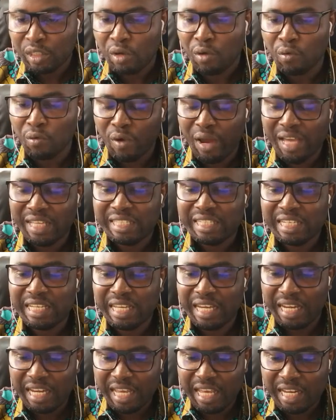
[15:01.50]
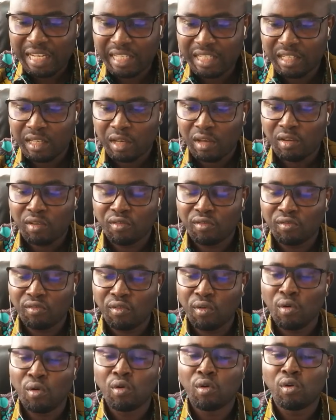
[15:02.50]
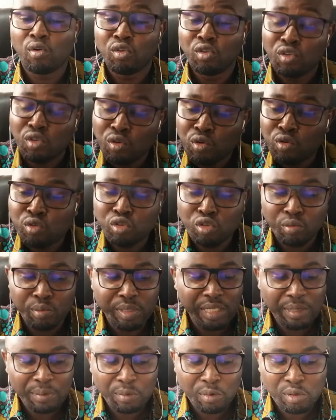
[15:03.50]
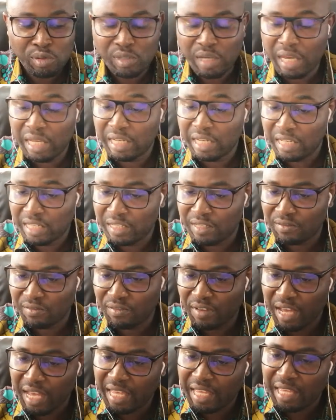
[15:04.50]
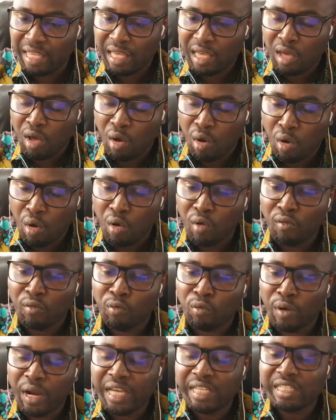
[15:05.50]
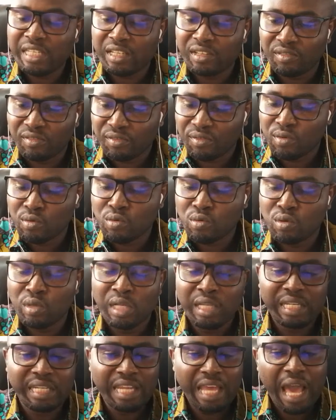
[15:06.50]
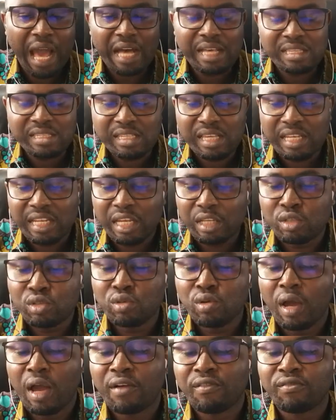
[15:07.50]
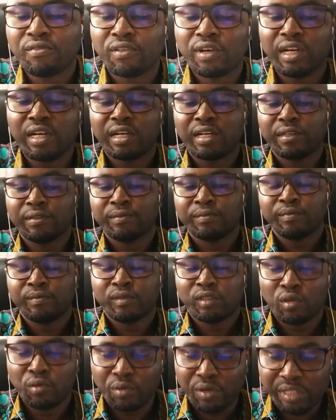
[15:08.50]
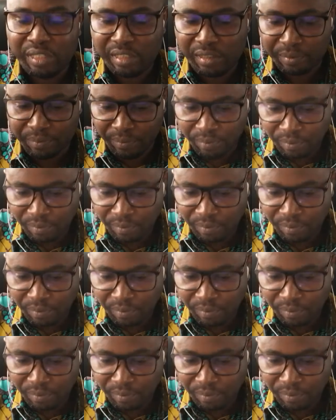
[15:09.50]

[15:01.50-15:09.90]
write clearly for you to be able to identify or write in full the answer that you have written.